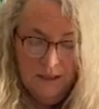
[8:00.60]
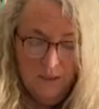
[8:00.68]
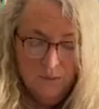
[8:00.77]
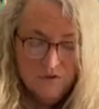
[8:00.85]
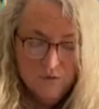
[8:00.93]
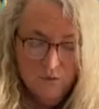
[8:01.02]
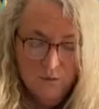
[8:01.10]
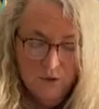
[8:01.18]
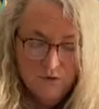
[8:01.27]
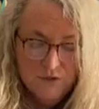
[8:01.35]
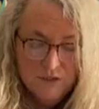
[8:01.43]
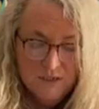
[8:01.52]
It was
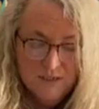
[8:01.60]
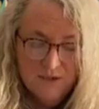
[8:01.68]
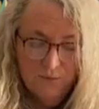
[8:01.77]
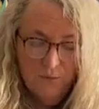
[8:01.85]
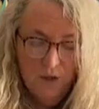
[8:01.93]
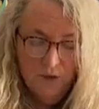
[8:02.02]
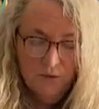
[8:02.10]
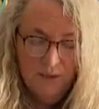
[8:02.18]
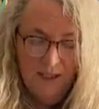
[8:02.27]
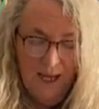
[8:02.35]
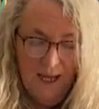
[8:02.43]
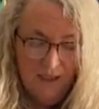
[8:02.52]
almost as if I
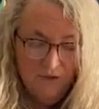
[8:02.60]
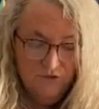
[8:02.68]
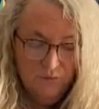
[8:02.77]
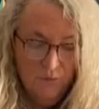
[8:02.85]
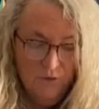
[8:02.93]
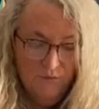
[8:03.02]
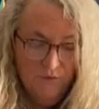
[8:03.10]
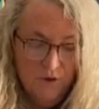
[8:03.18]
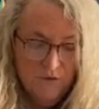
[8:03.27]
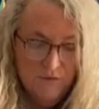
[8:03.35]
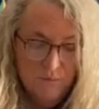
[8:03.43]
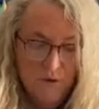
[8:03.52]
could catch one of
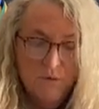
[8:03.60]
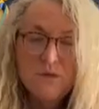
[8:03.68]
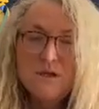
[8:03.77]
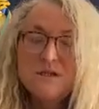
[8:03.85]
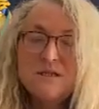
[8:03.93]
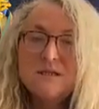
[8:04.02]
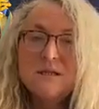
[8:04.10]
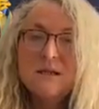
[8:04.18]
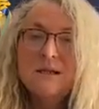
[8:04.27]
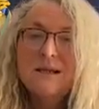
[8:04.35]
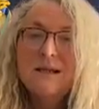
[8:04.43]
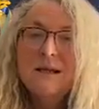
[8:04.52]
those moments
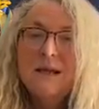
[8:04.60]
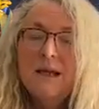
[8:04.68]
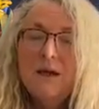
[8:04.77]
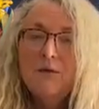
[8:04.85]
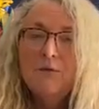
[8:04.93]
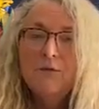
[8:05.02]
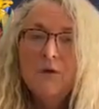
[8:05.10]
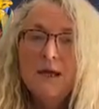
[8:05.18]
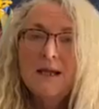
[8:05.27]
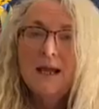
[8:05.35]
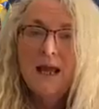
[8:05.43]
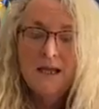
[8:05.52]
if I
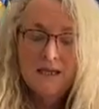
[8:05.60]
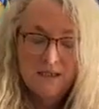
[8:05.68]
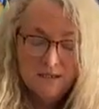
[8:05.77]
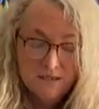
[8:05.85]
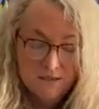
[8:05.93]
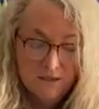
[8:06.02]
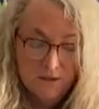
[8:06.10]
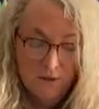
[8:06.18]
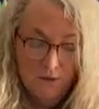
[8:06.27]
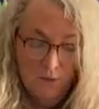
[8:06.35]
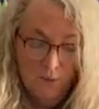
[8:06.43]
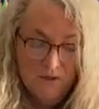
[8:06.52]
gazed
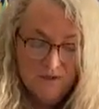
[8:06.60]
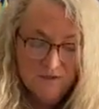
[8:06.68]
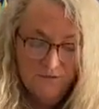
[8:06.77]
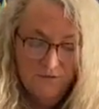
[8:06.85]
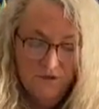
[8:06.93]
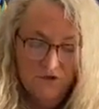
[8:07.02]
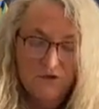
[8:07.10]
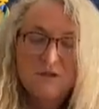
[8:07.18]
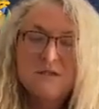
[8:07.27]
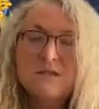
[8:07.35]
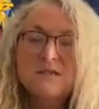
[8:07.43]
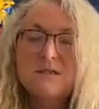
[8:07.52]
with
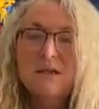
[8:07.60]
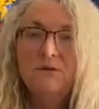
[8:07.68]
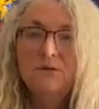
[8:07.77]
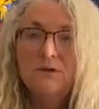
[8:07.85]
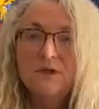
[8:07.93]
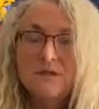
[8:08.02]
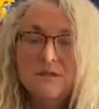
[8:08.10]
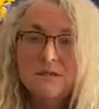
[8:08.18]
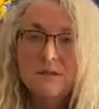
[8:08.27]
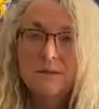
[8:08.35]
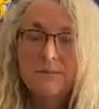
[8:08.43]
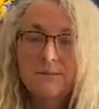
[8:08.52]
sufficient stillness.